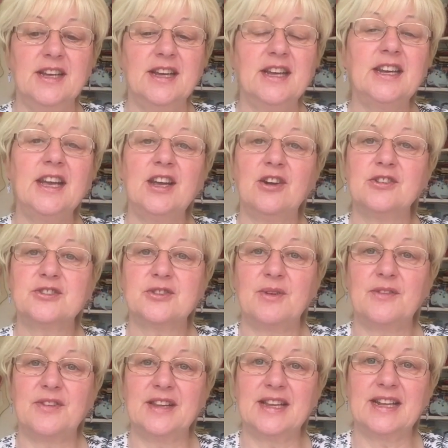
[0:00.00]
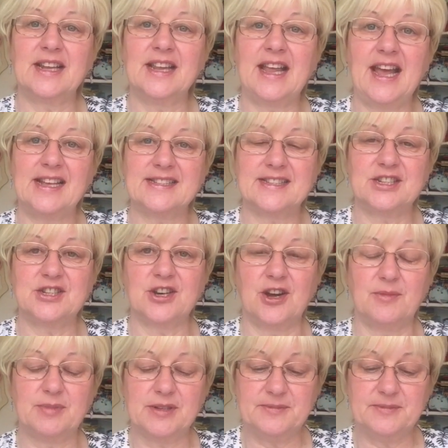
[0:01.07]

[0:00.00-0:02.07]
and I also have a little Etsy shop.